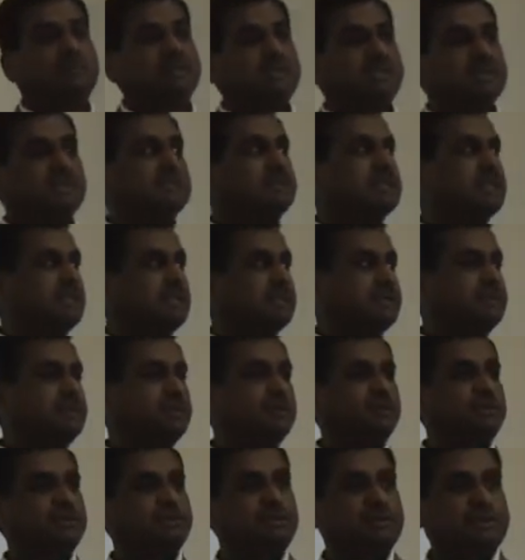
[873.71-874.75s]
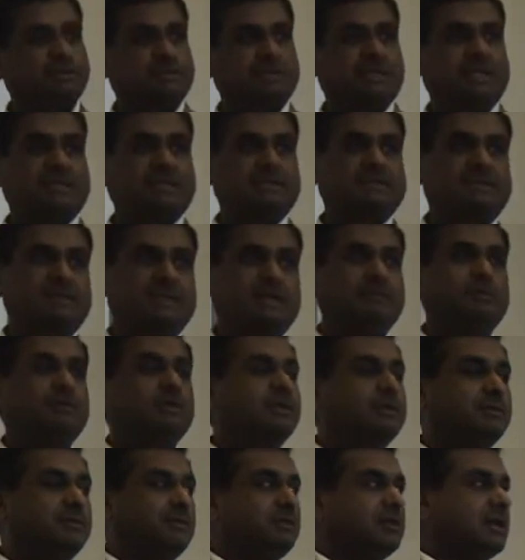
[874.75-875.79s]
Patanjali's Yoga Sutras, how
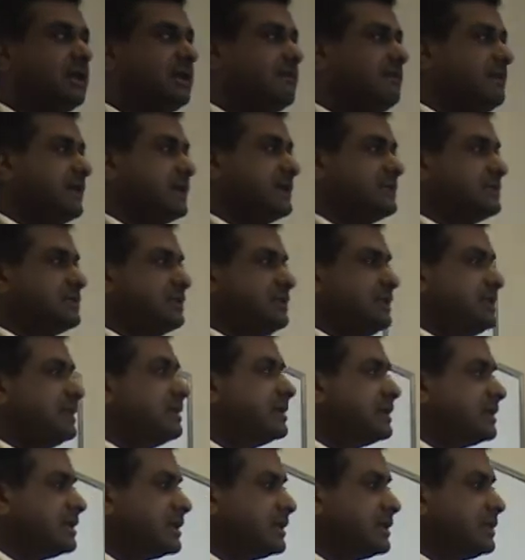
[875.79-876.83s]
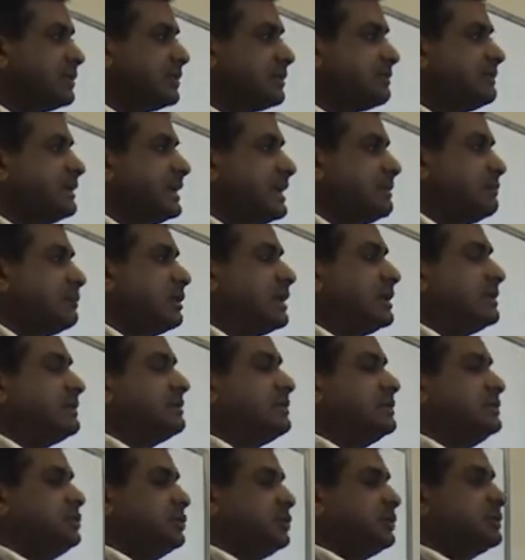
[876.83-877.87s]
many of you have actually heard or read about
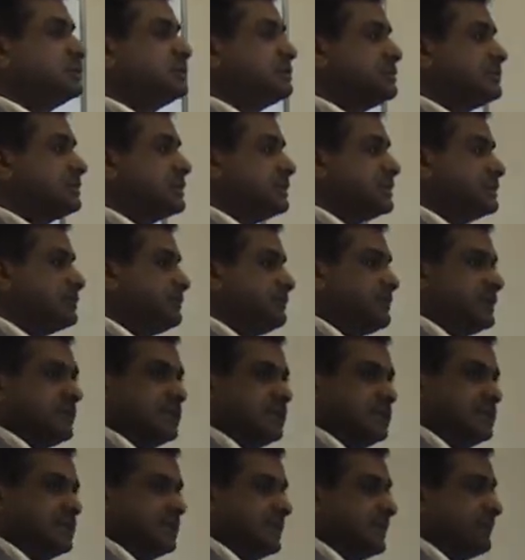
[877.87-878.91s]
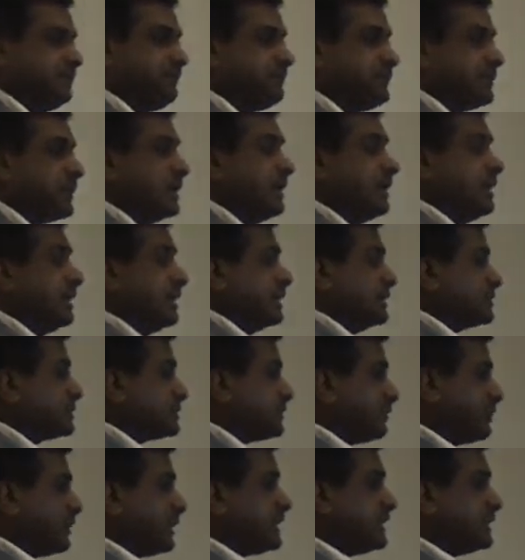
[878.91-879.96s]
Yoga Sutras of Patanjali?
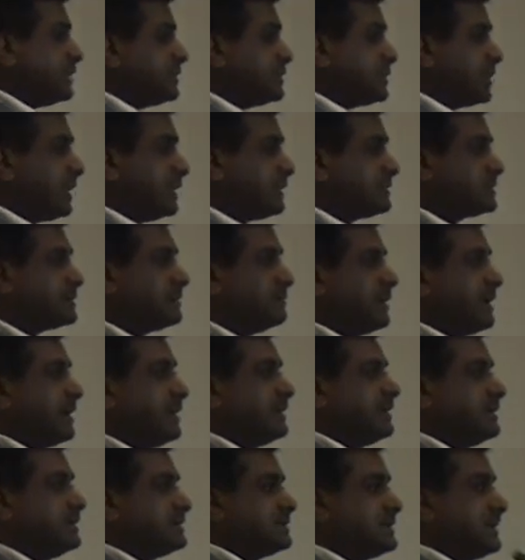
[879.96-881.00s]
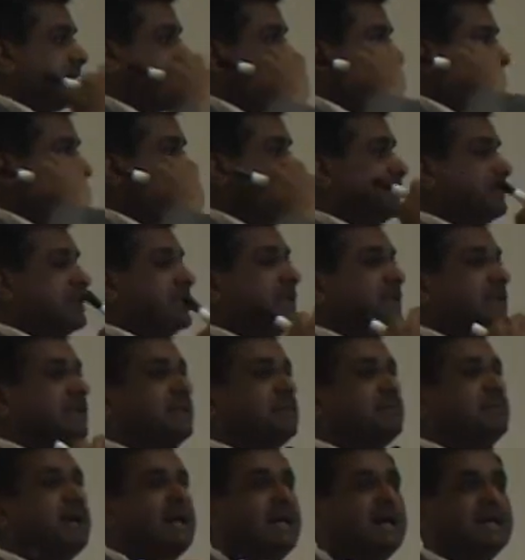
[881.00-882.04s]
So what it talks about is that yama,
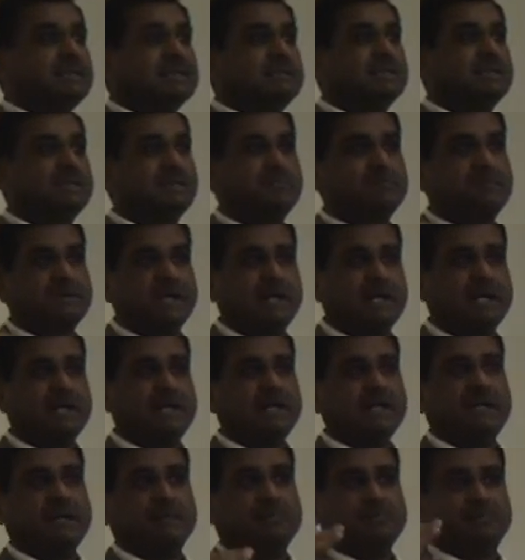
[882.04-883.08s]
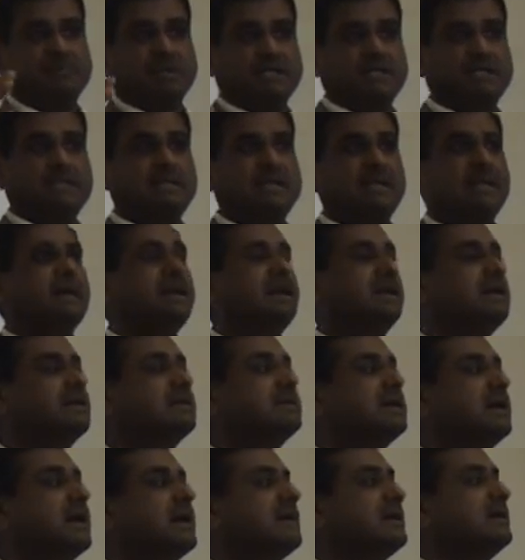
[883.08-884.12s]
niyama, asana, pranayama,
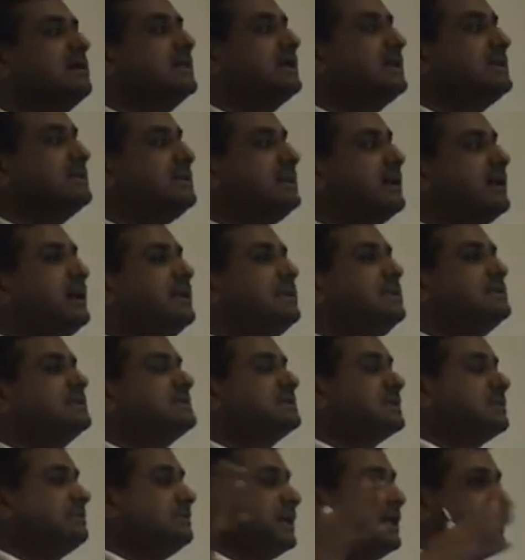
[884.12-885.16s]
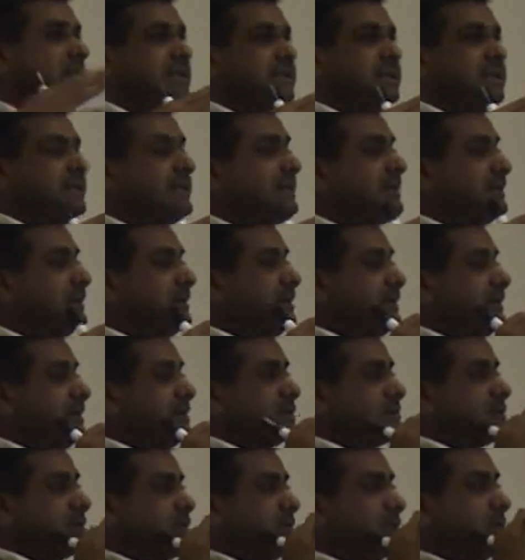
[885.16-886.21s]
pratyahara, dharana, dhyana, samadhi.
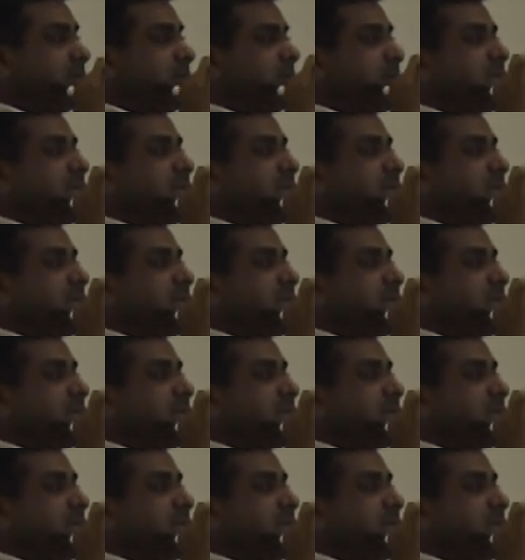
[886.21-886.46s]
So